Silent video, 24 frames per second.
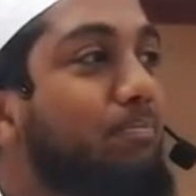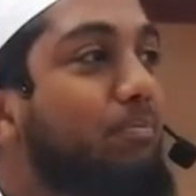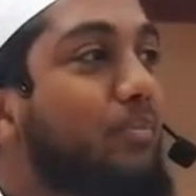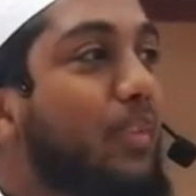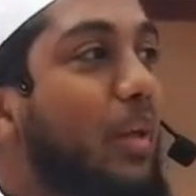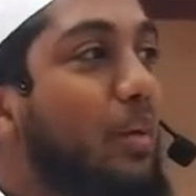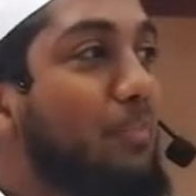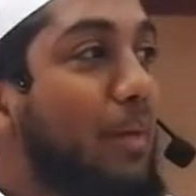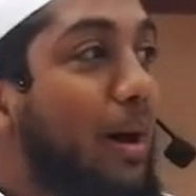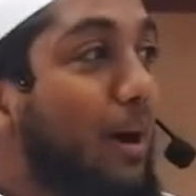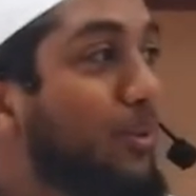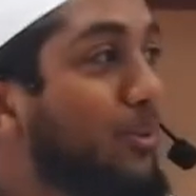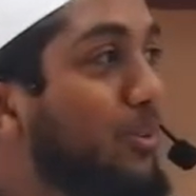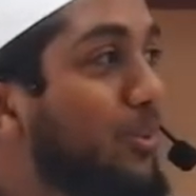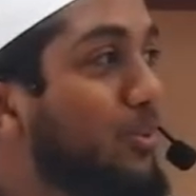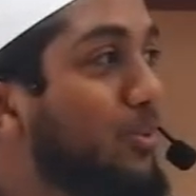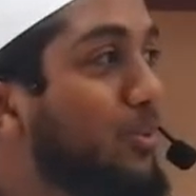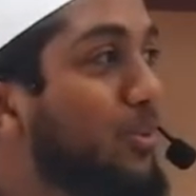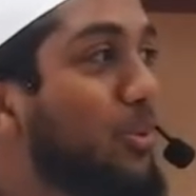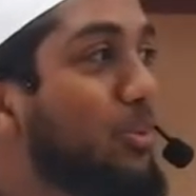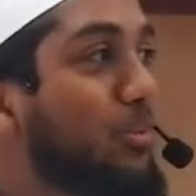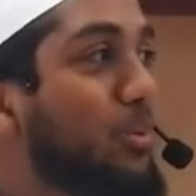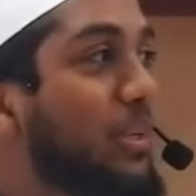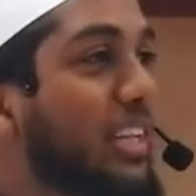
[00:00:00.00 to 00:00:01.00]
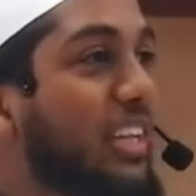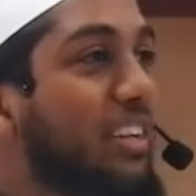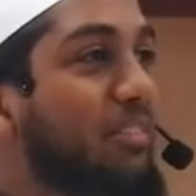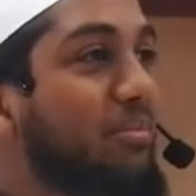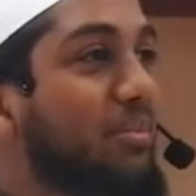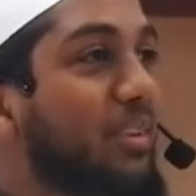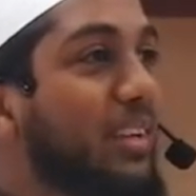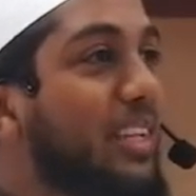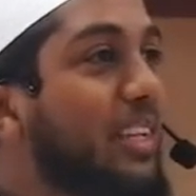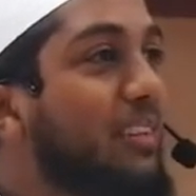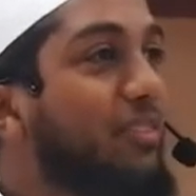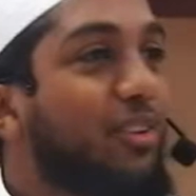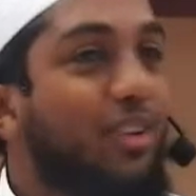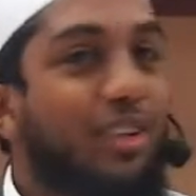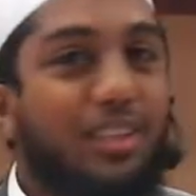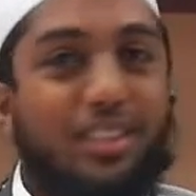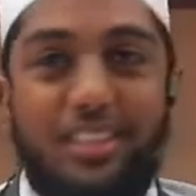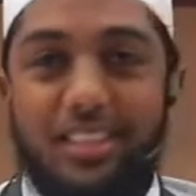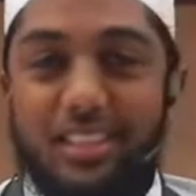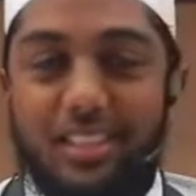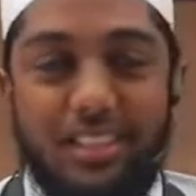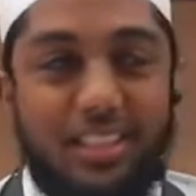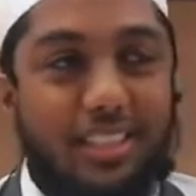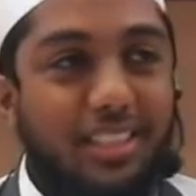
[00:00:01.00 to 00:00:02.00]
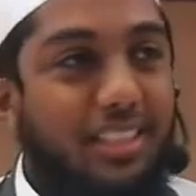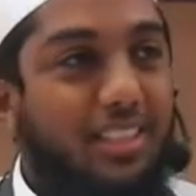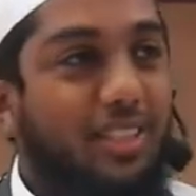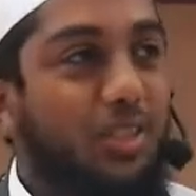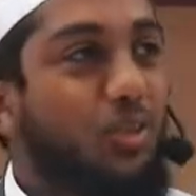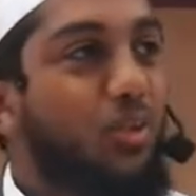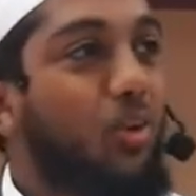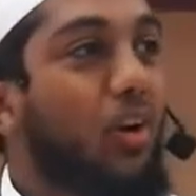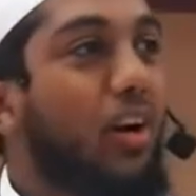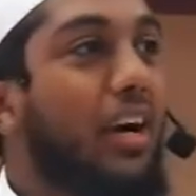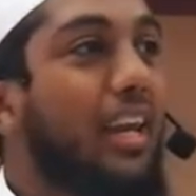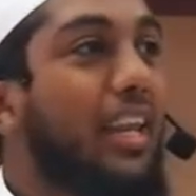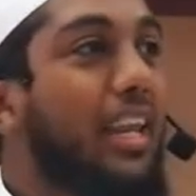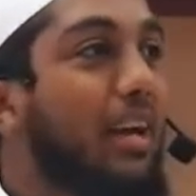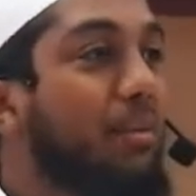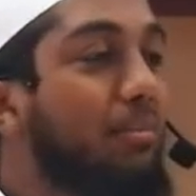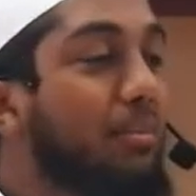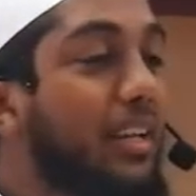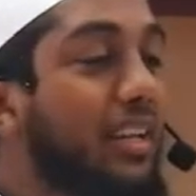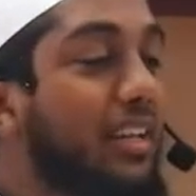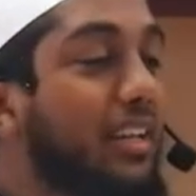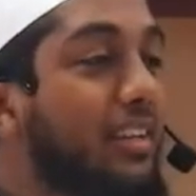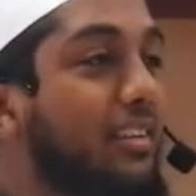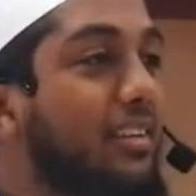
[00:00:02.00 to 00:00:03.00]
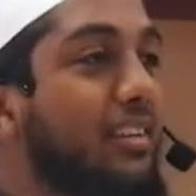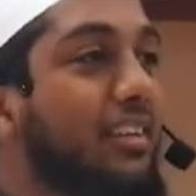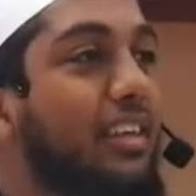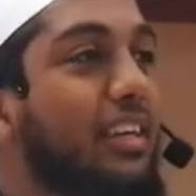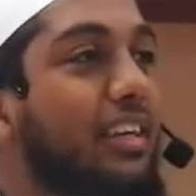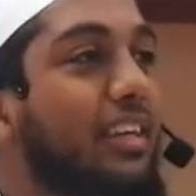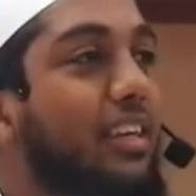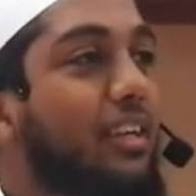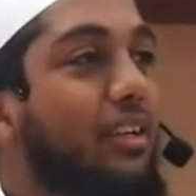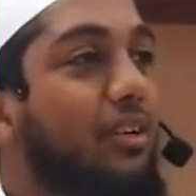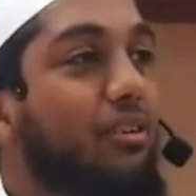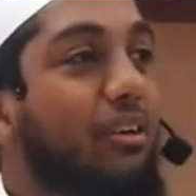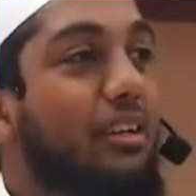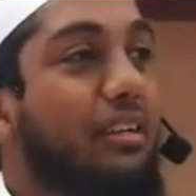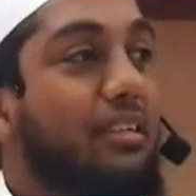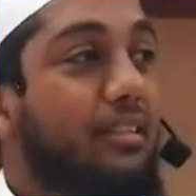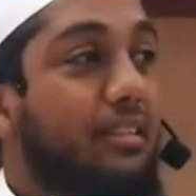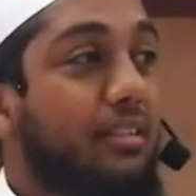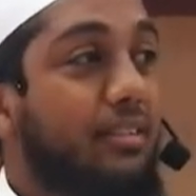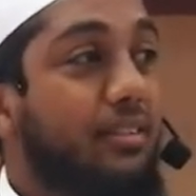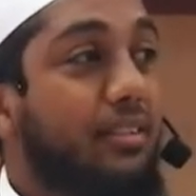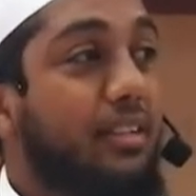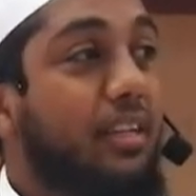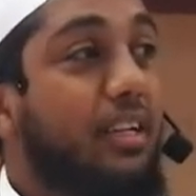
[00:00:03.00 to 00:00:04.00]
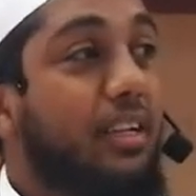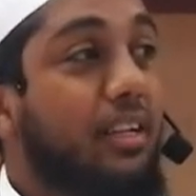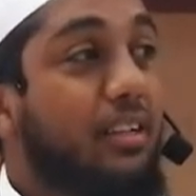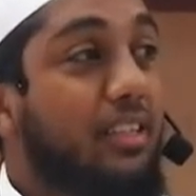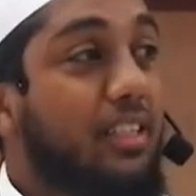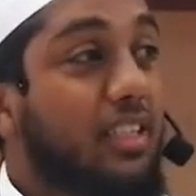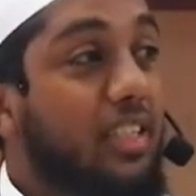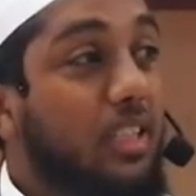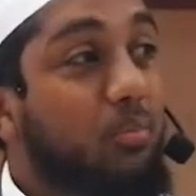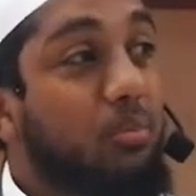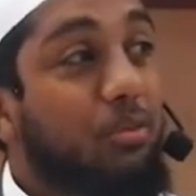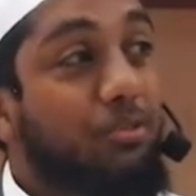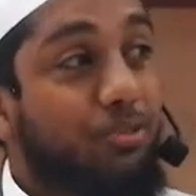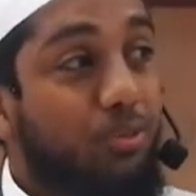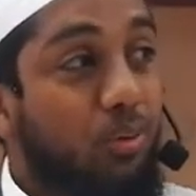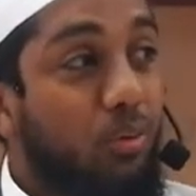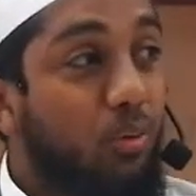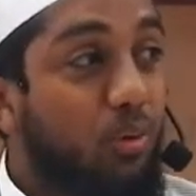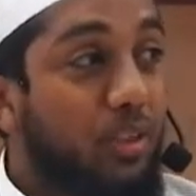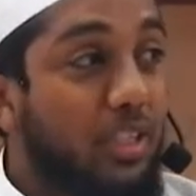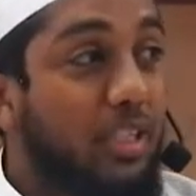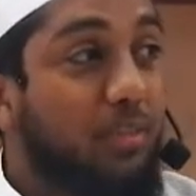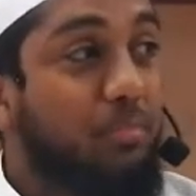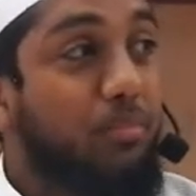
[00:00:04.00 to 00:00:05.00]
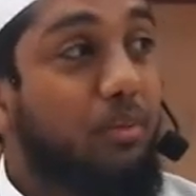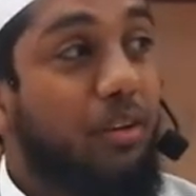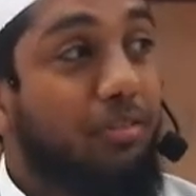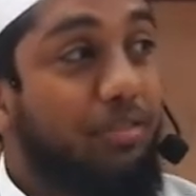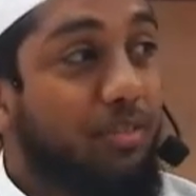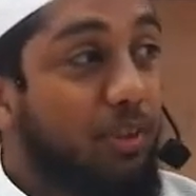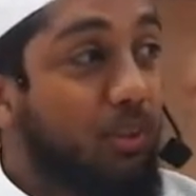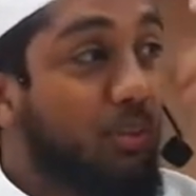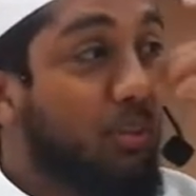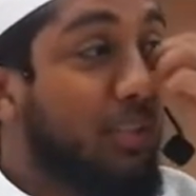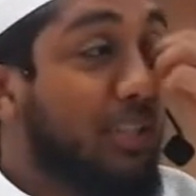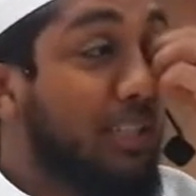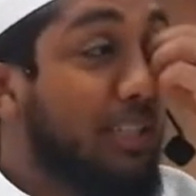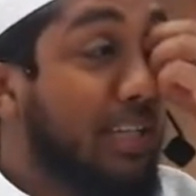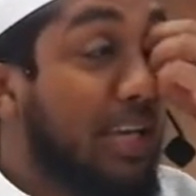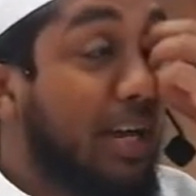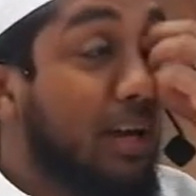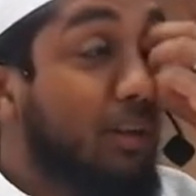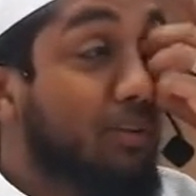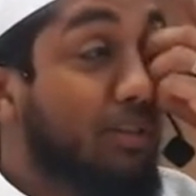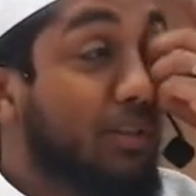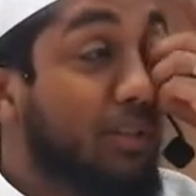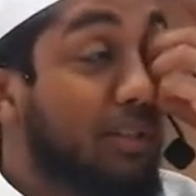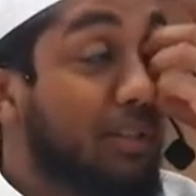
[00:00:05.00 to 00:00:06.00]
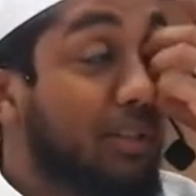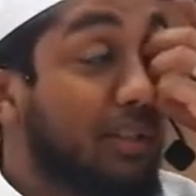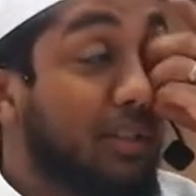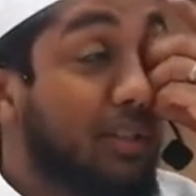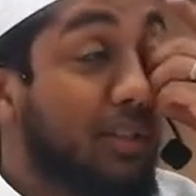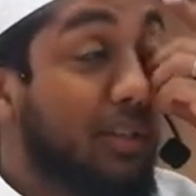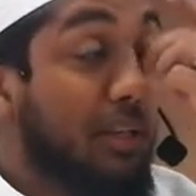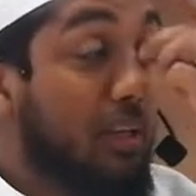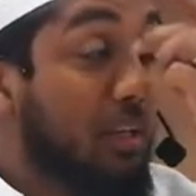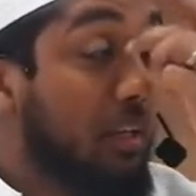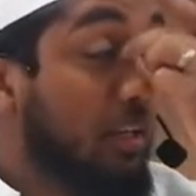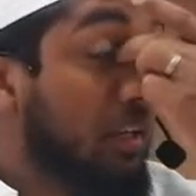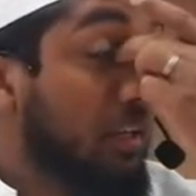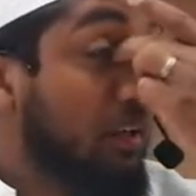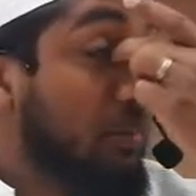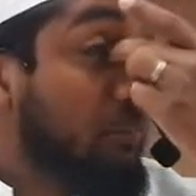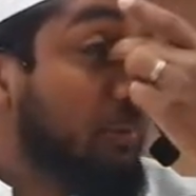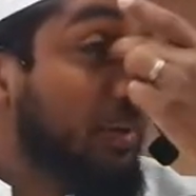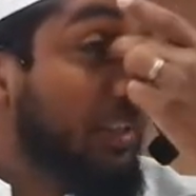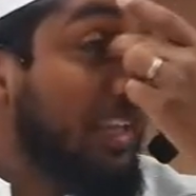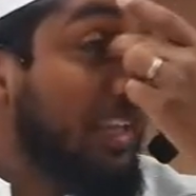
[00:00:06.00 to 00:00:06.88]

mountain, would you believe me? And everyone says, yes, you are Al-Amin, you are Siddiq. This is before his prophethood is announced. But